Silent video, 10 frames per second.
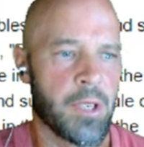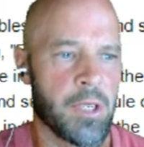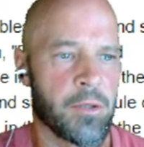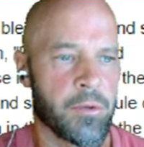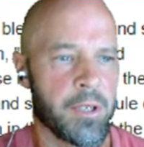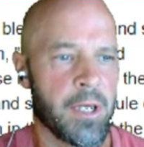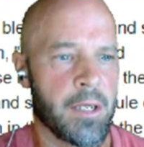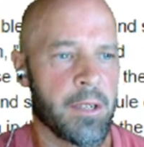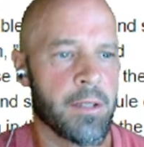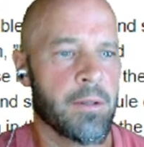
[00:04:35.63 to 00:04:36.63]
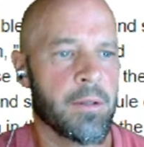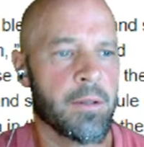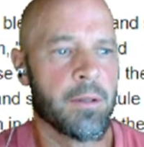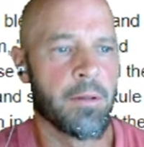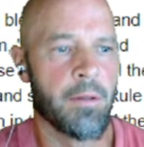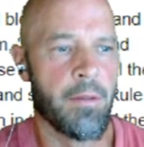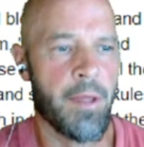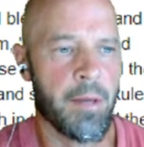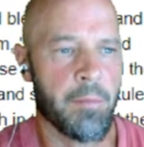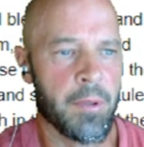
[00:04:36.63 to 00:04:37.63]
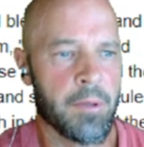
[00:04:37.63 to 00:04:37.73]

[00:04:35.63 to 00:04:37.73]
he created them.